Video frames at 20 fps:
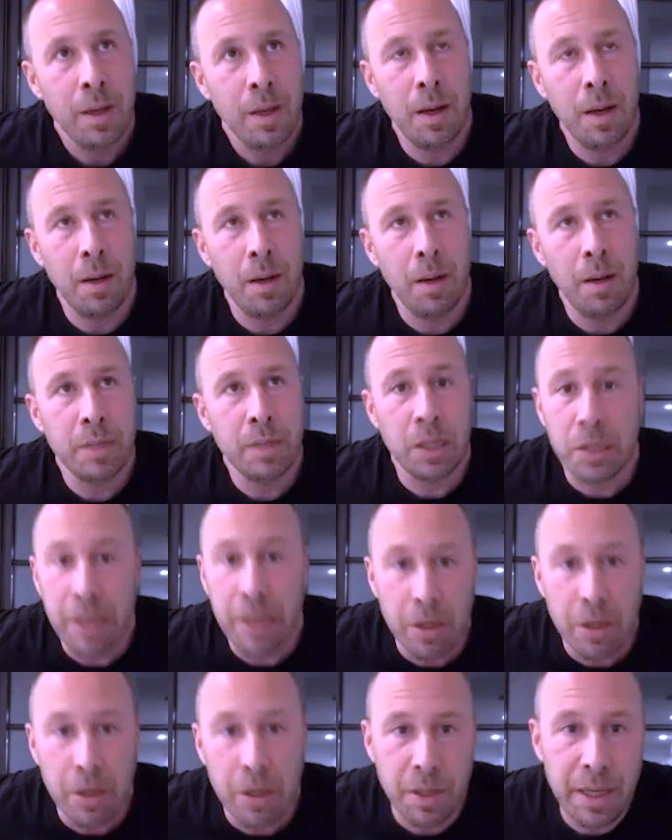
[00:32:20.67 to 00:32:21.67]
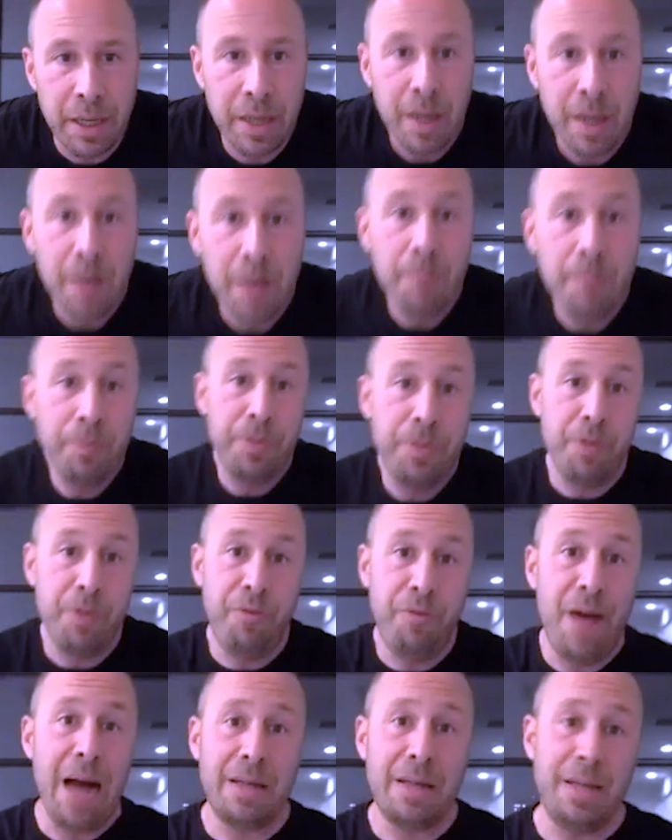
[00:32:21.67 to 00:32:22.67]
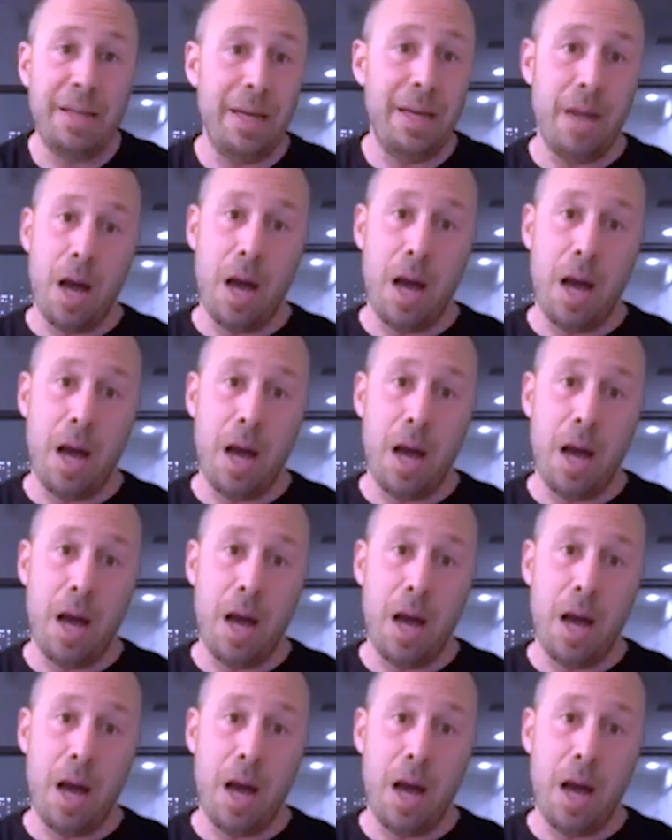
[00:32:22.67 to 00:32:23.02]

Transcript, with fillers: um, clearly the fact that